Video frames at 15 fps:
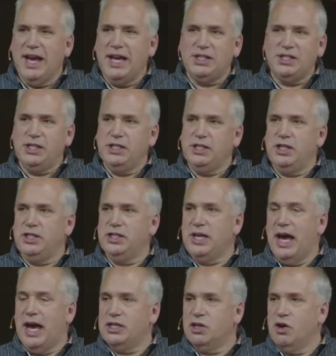God sees these
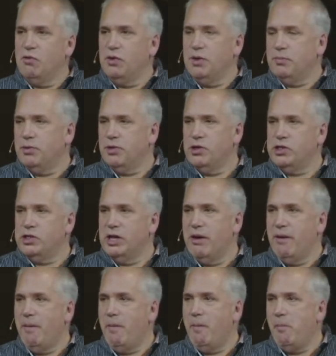guys over in
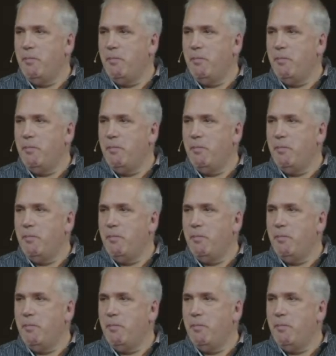Persia.